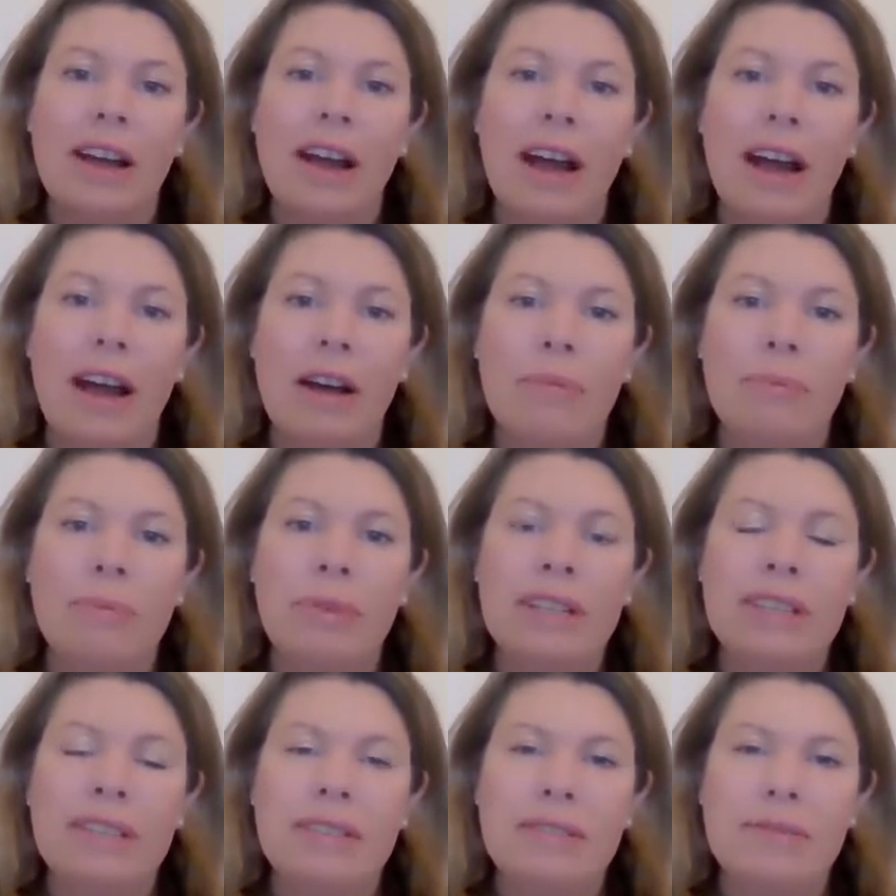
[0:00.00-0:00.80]

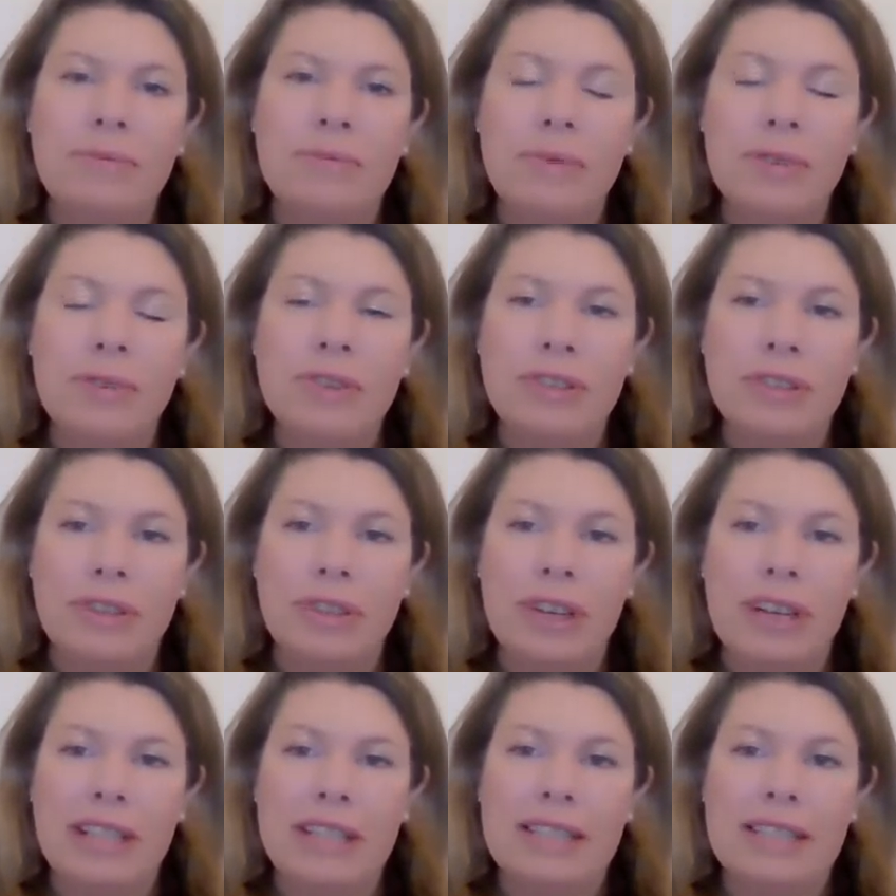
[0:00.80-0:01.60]
But for
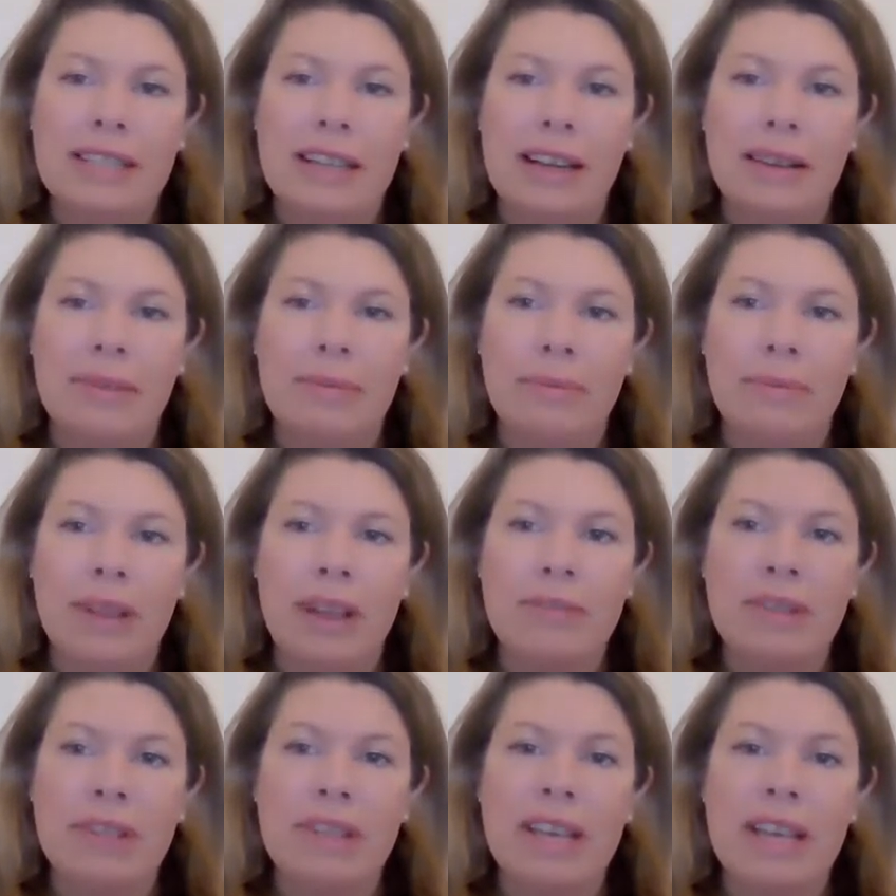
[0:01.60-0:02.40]
sure, it's you
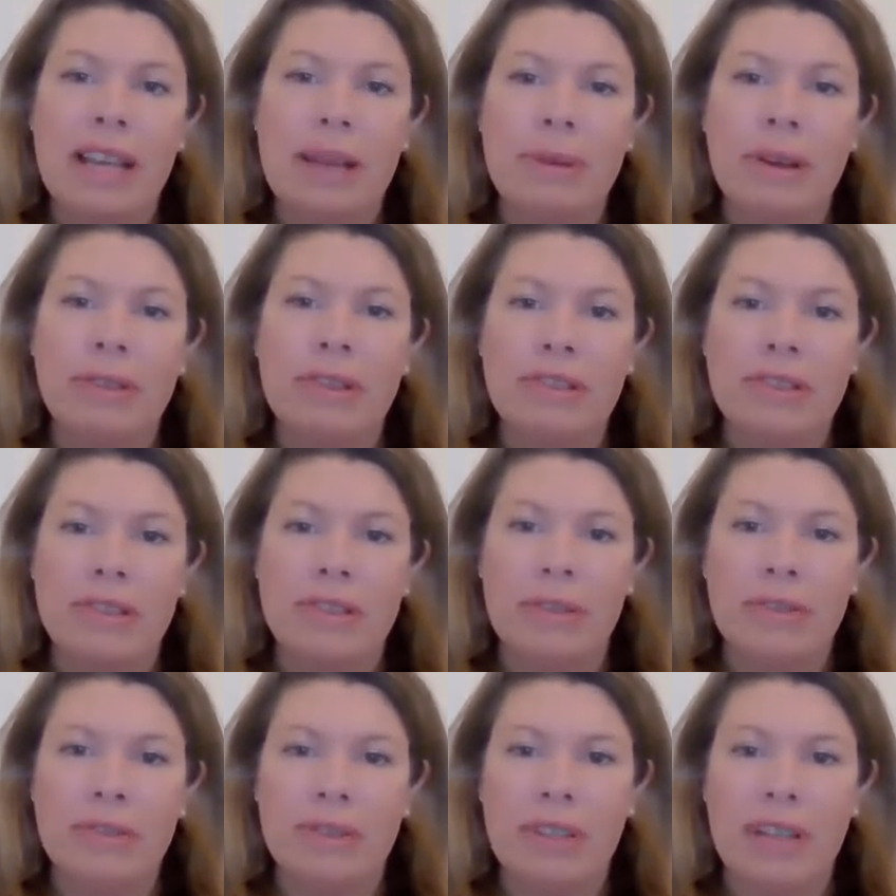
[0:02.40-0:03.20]
have to think about the
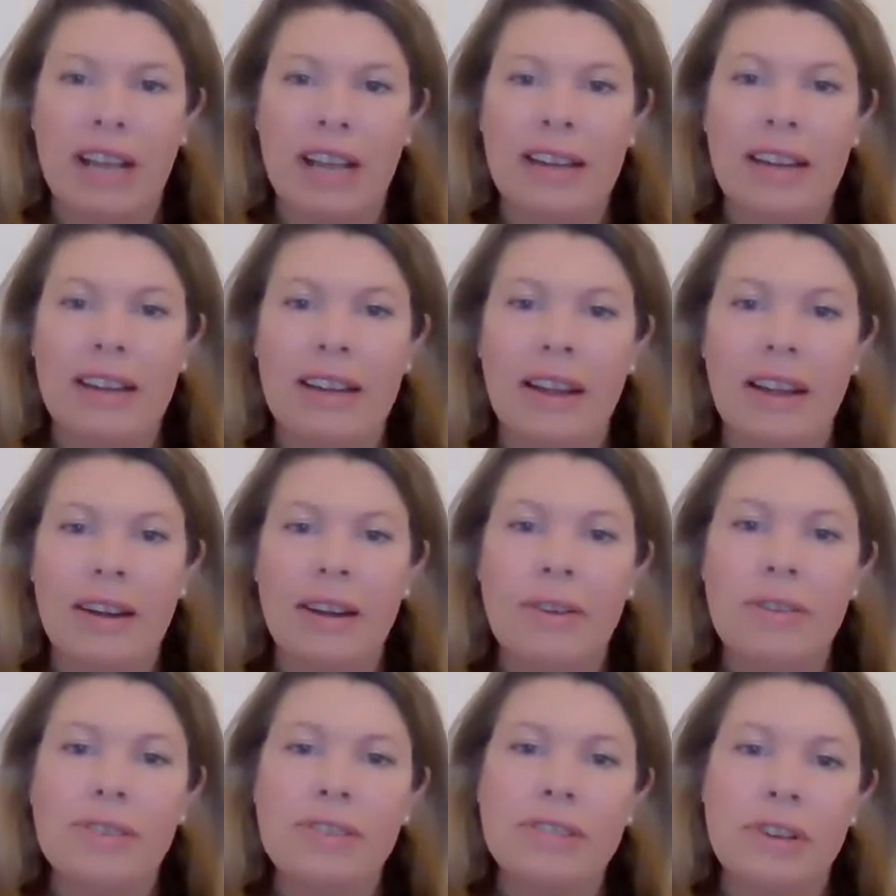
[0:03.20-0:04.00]
children, and
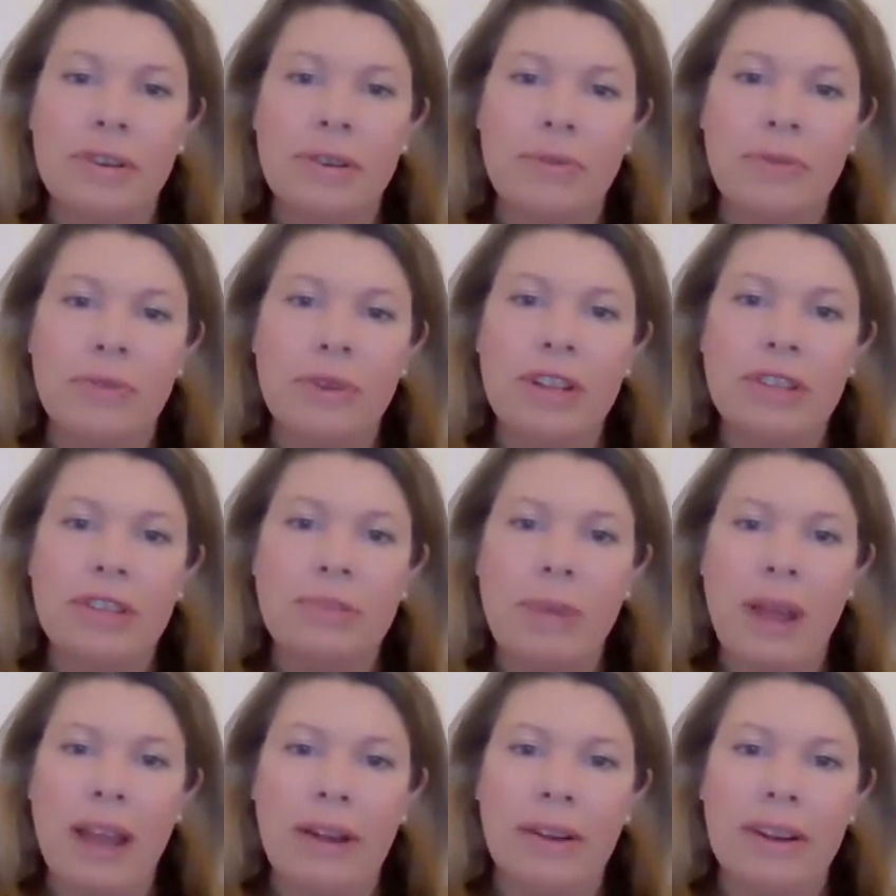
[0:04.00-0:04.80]
also for
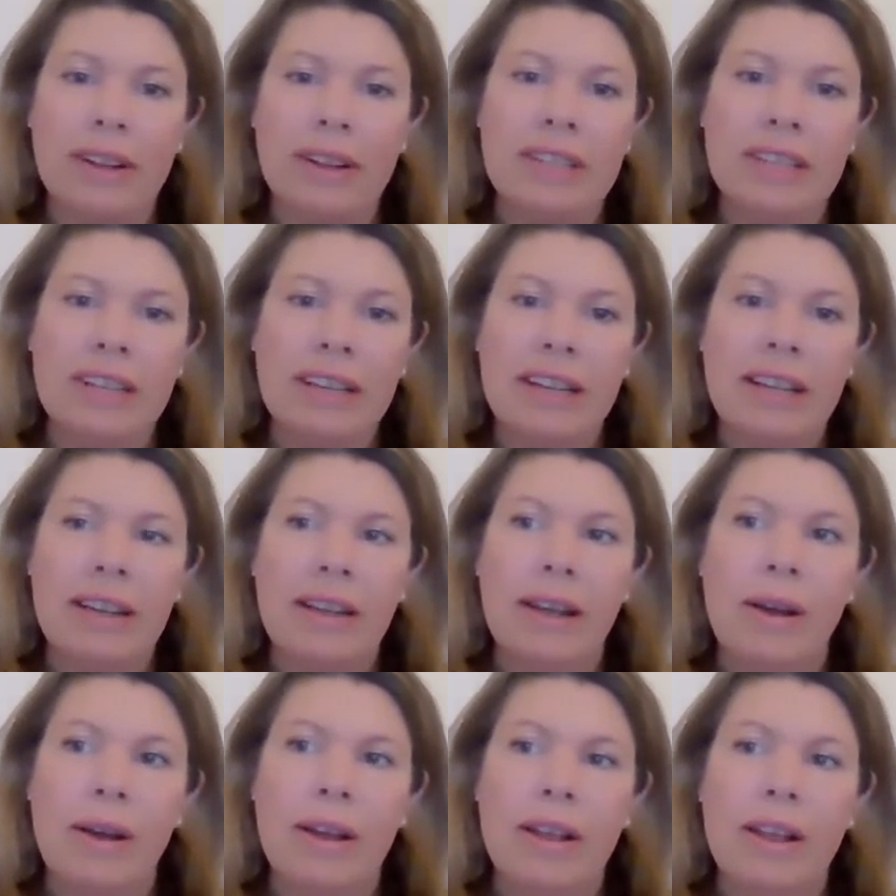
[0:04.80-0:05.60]
each parent,
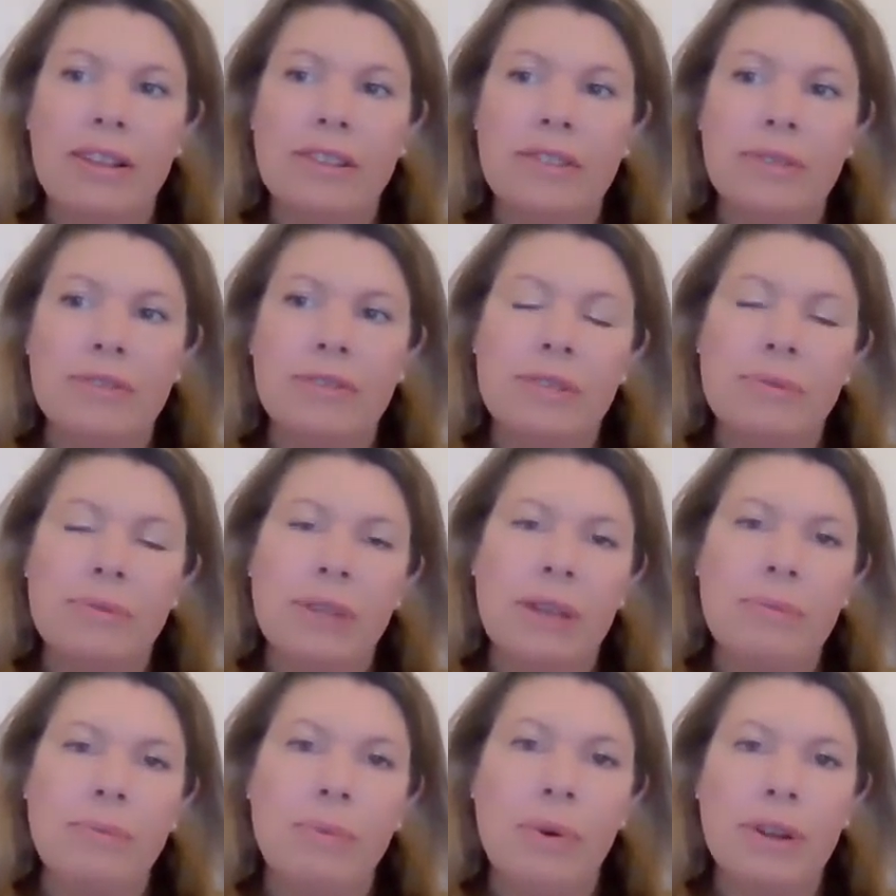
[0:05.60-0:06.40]
it's also
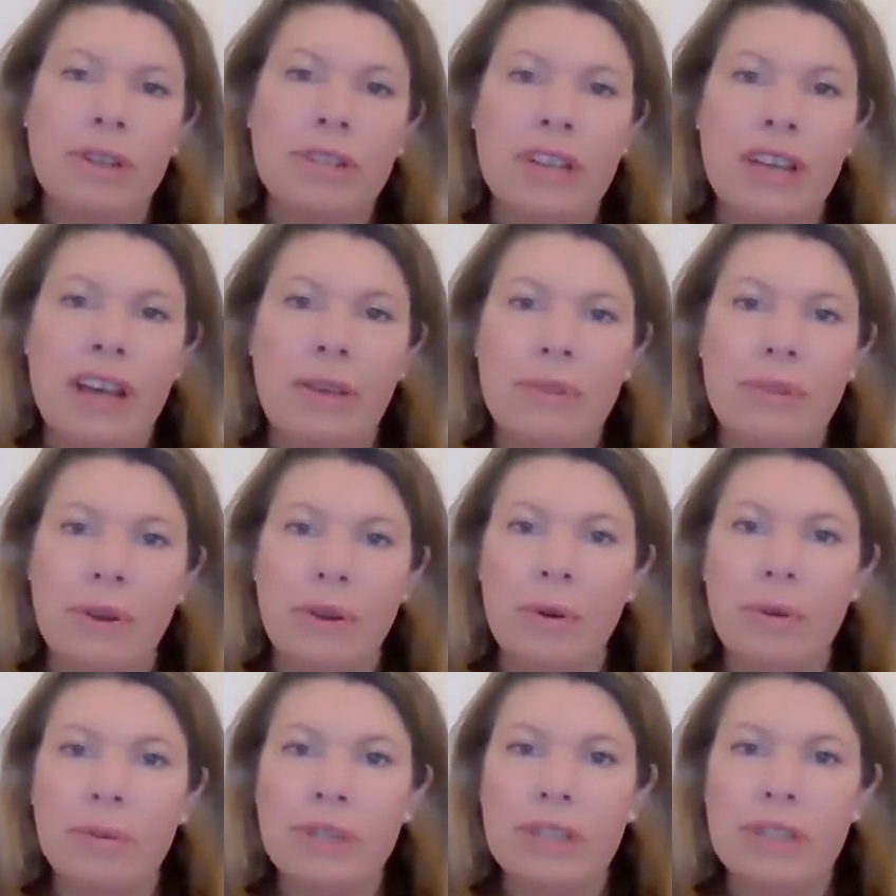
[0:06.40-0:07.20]
important to have your
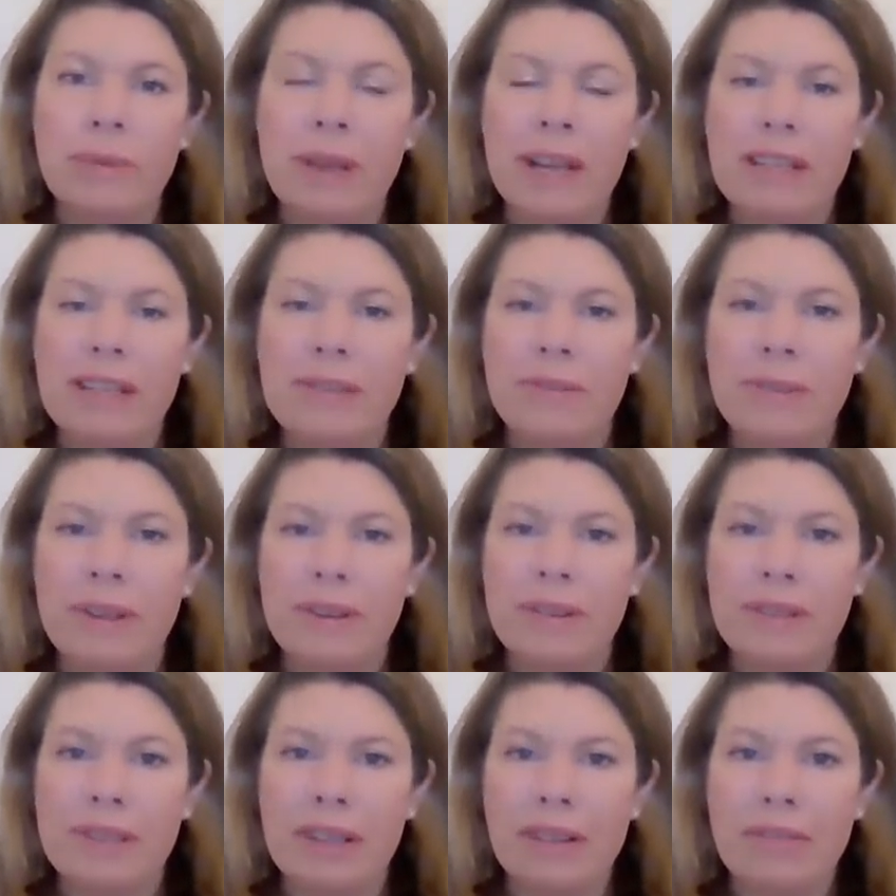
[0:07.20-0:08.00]
own space for
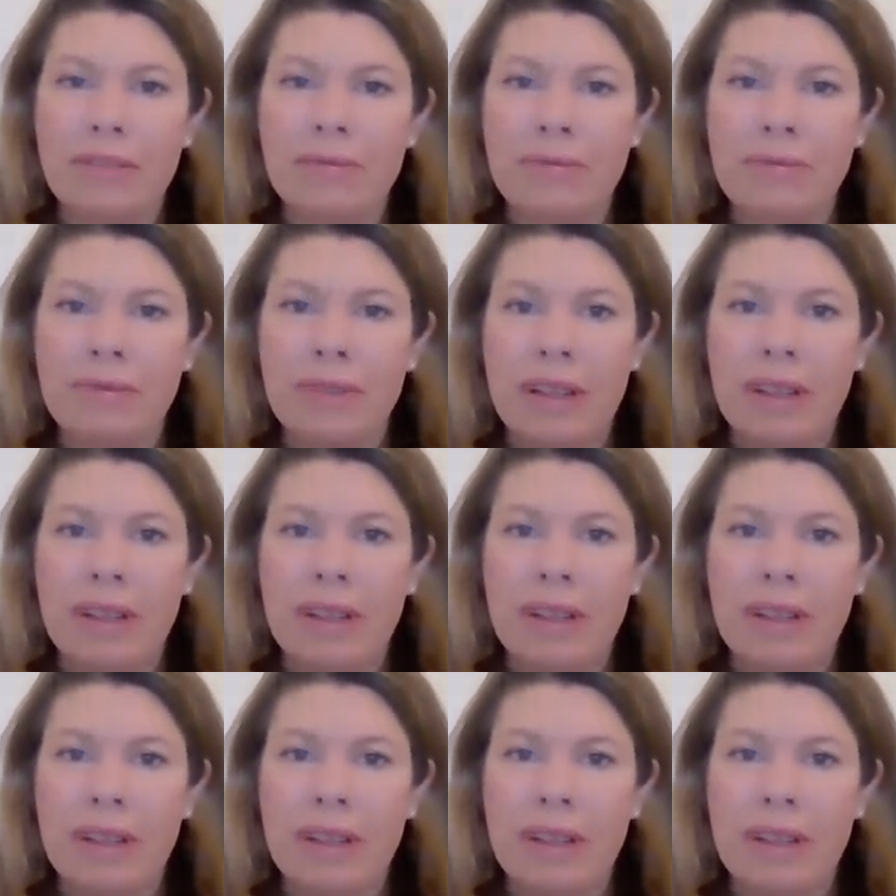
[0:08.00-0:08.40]
yourself,